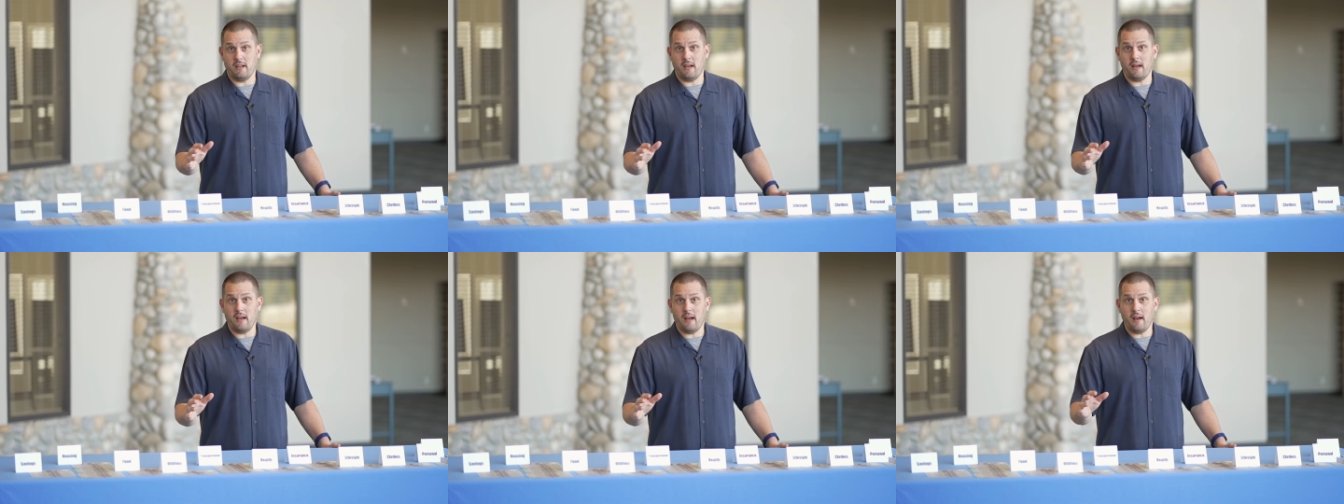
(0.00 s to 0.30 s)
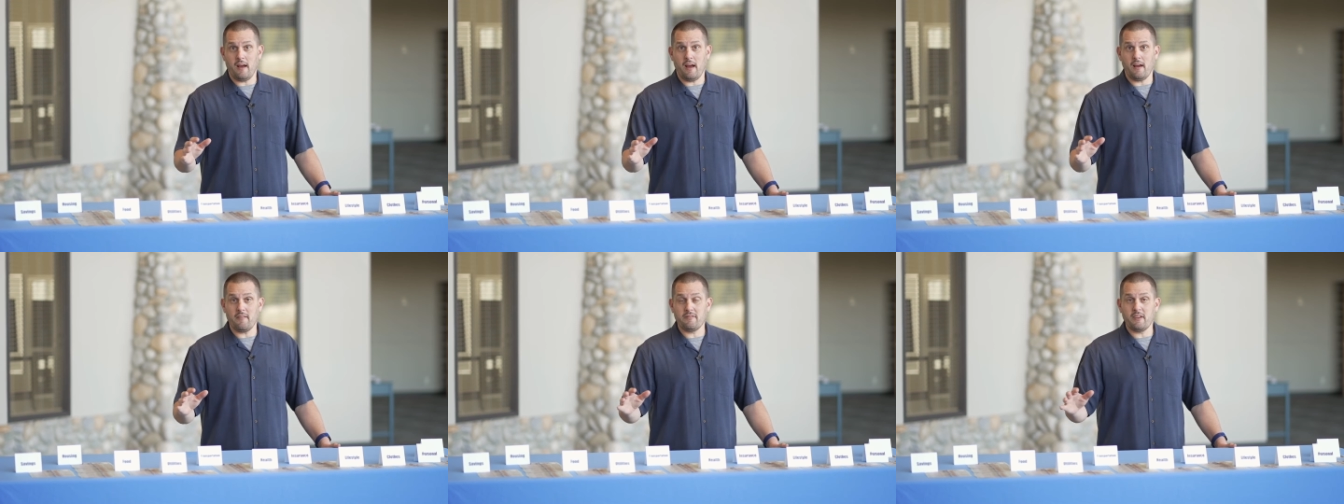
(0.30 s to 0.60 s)

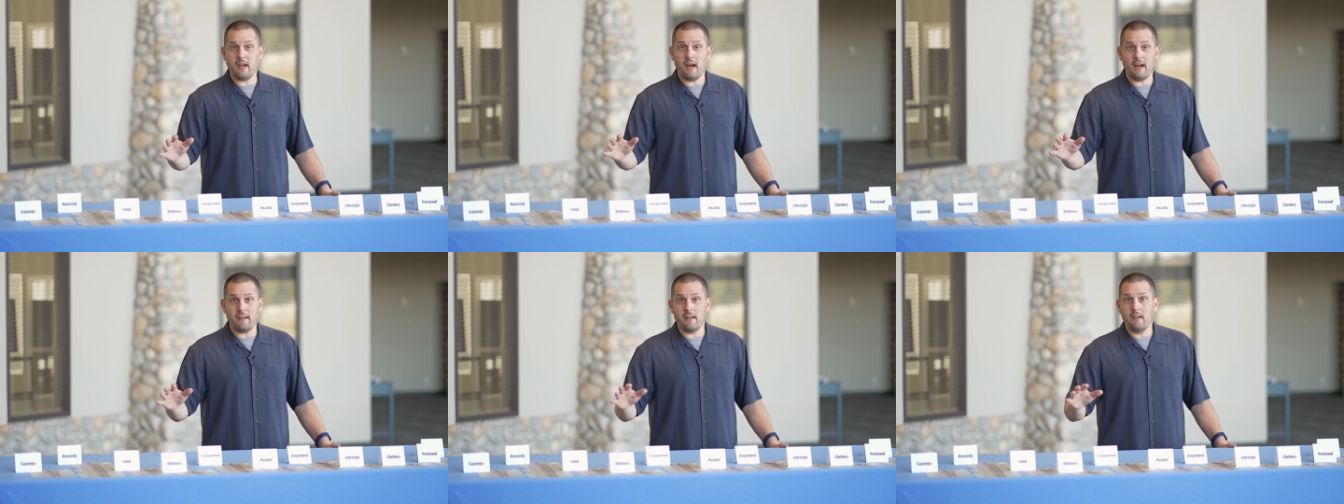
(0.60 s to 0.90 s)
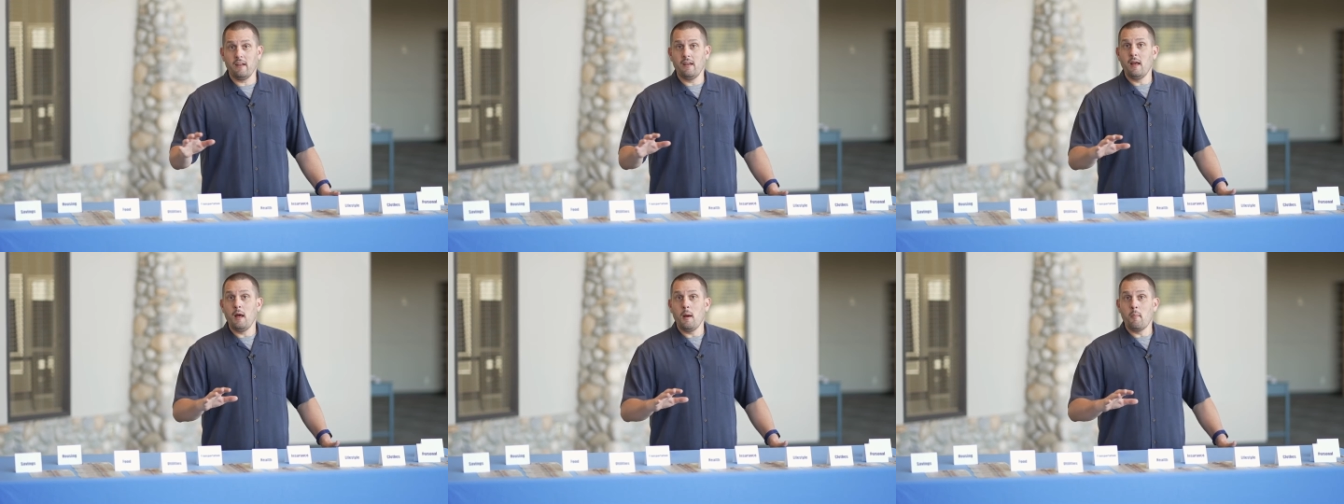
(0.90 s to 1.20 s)
I've got
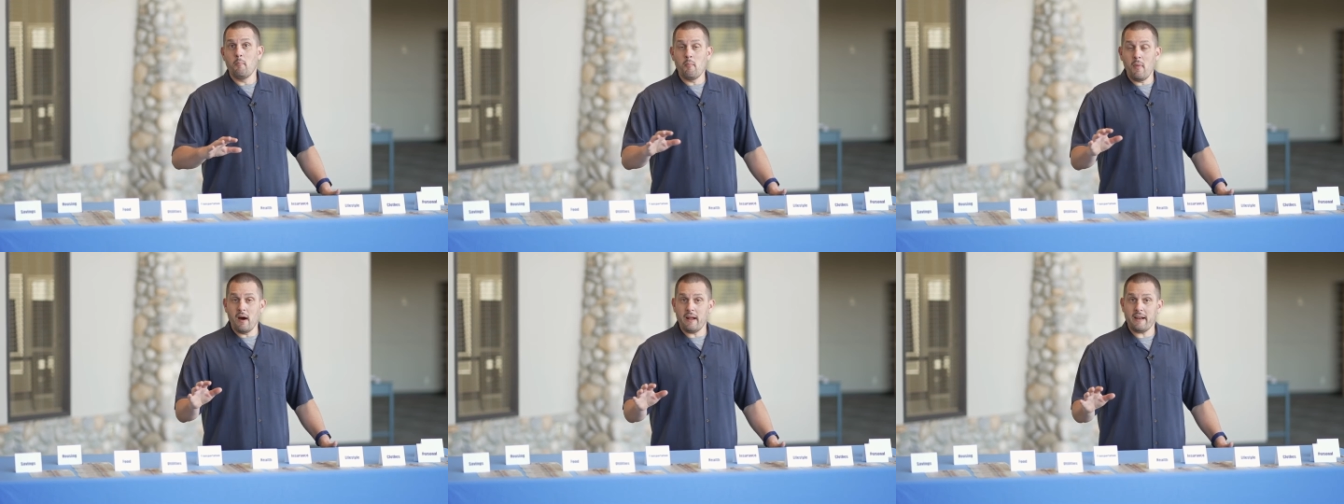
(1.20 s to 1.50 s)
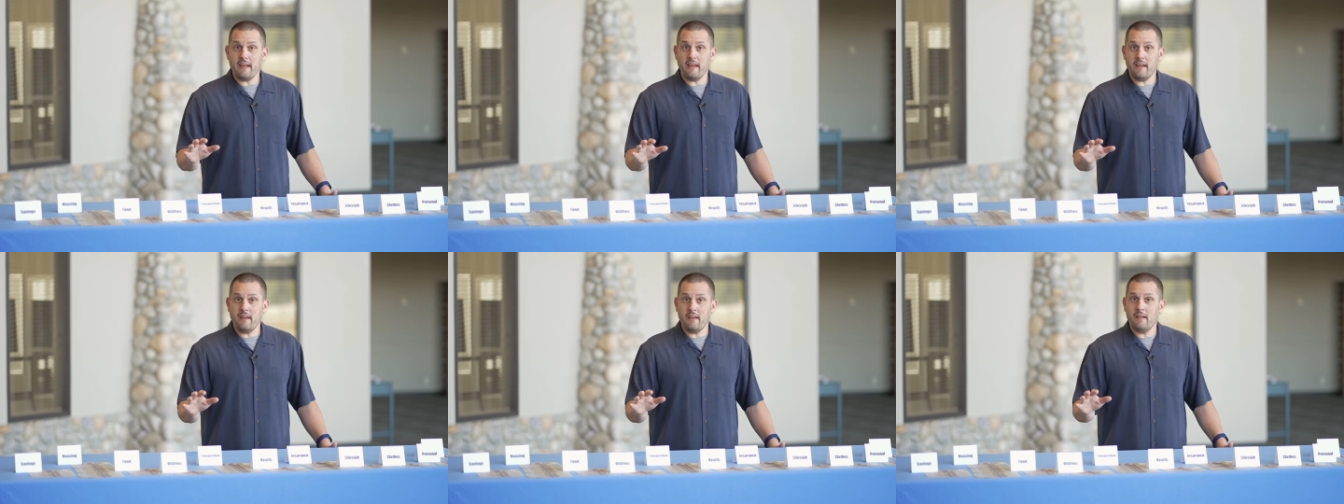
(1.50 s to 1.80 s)

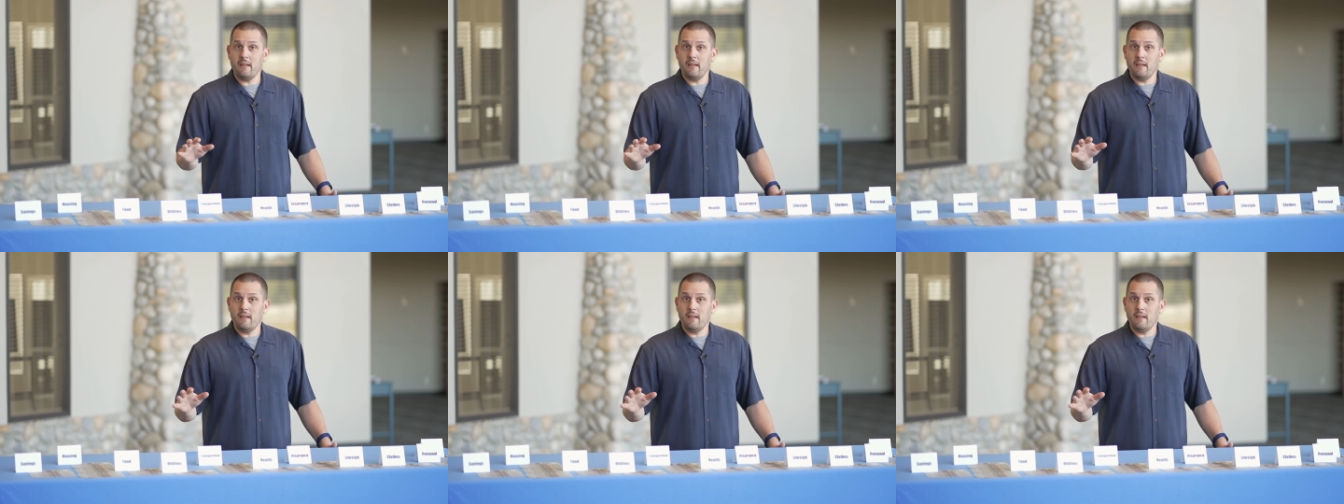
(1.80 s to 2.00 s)
money